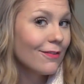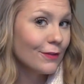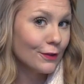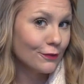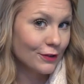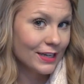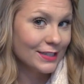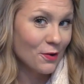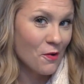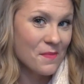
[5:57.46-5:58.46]
feel free
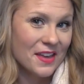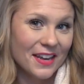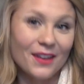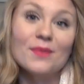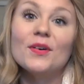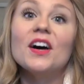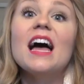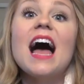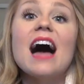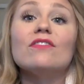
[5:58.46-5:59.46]
to hold me accountable.
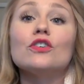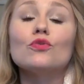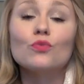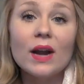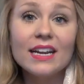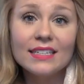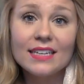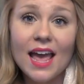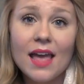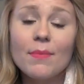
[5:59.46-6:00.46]
Have a great
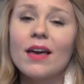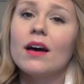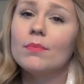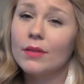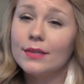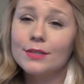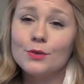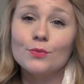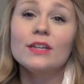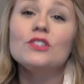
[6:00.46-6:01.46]
day. May God bless
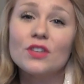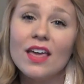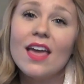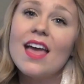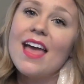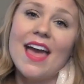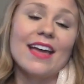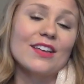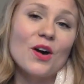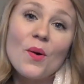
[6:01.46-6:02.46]
you richly,
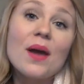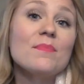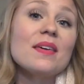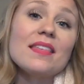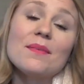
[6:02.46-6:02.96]
and go and be